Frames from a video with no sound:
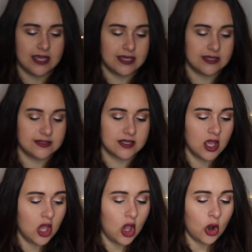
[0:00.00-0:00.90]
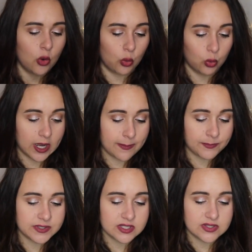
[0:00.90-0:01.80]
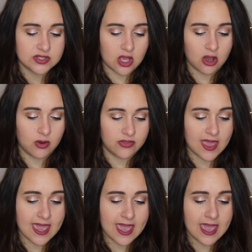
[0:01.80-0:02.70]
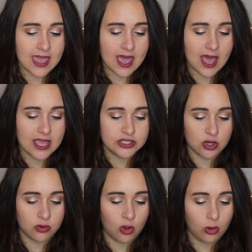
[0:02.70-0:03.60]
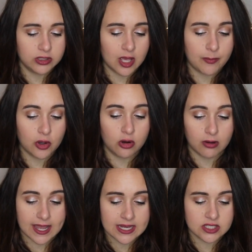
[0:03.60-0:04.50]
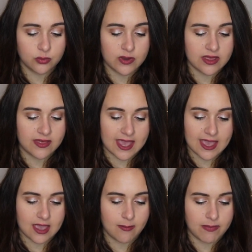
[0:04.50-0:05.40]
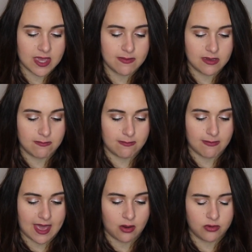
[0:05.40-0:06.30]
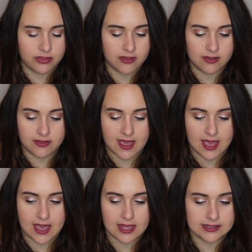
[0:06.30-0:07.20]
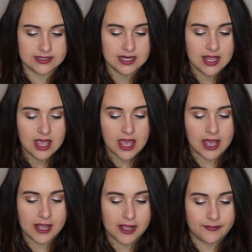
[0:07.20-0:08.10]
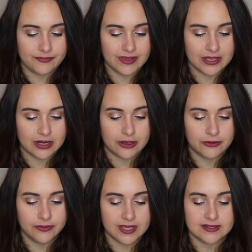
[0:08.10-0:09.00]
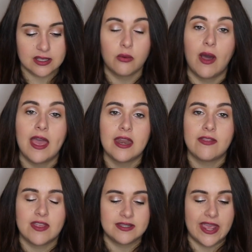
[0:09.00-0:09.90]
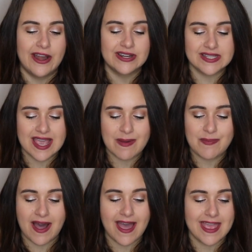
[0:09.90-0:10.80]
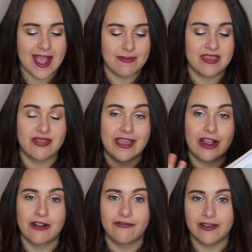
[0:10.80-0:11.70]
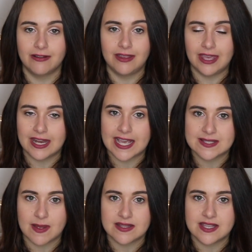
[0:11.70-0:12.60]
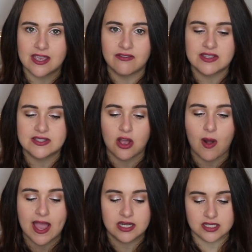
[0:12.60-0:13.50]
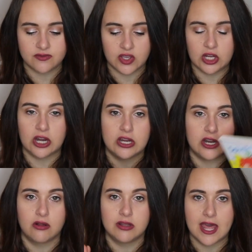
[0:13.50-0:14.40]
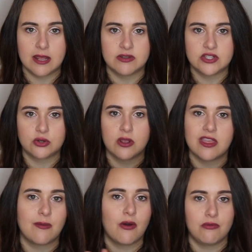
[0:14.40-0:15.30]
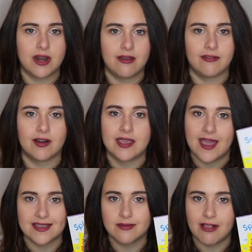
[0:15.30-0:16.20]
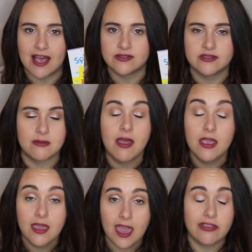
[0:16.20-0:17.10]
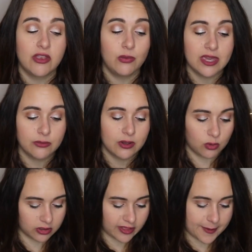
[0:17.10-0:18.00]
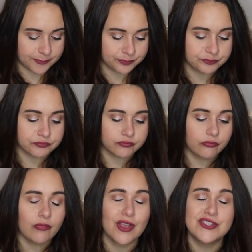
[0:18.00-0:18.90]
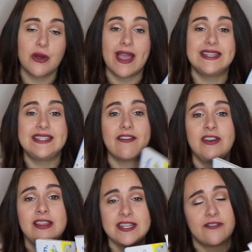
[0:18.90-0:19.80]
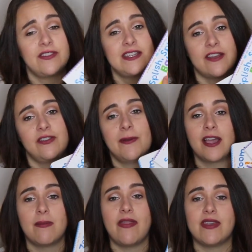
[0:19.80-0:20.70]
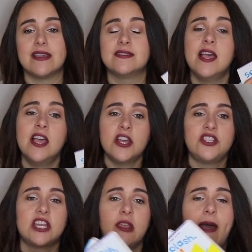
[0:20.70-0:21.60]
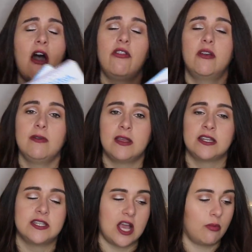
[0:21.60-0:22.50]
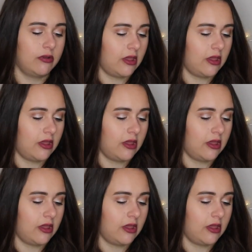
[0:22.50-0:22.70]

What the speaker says: is ripped. So they don't hold up great with a baby mouth that you know, gets it wet and then tears it. But I mean, they're fairly inexpensive, so I just figure, you know, let him destroy them, whatever, he has a blast with them, and then we can reorder them. So I definitely recommend these. Check them out. They'll be linked down